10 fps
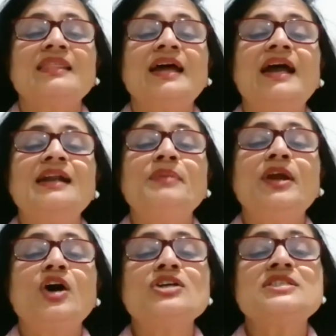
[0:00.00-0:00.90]
that
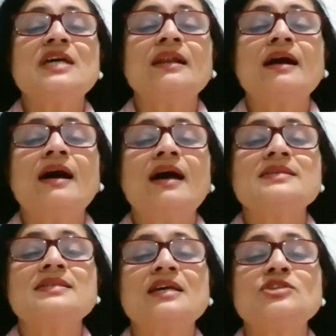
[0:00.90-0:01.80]
because Janaka
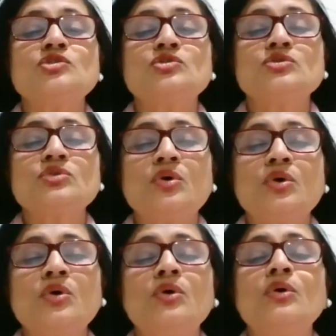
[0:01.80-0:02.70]
has done
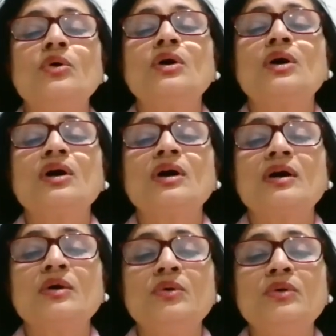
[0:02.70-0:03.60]
so
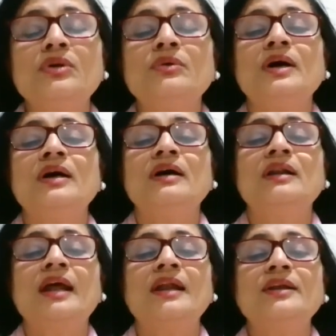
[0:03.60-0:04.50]
good to her
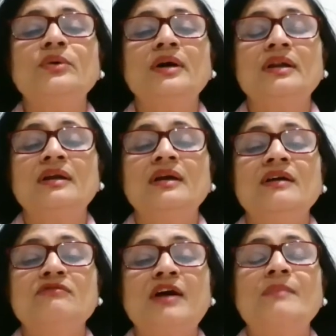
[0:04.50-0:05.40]
and to her
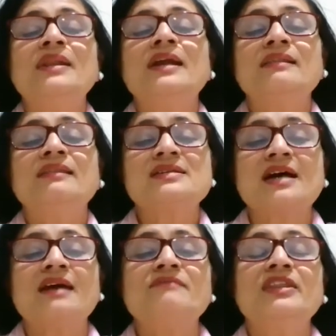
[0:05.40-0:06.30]
family at the
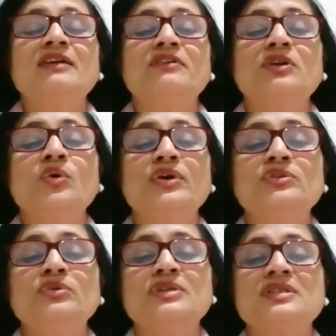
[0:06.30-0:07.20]
time when they were going
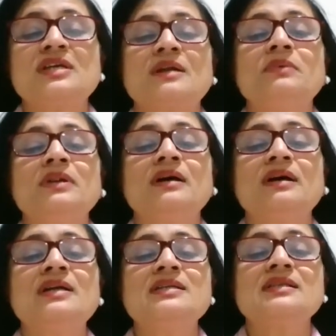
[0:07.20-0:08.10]
through this terrible
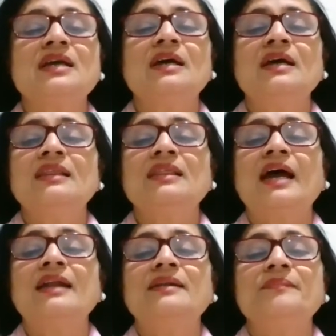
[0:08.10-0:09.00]
curse,
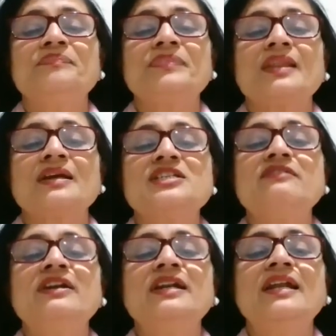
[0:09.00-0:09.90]
that she
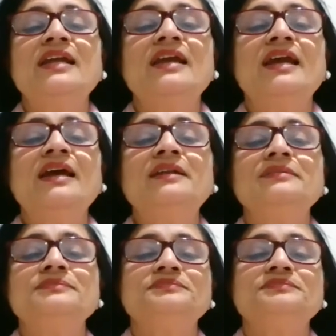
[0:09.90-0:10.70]
will dedicate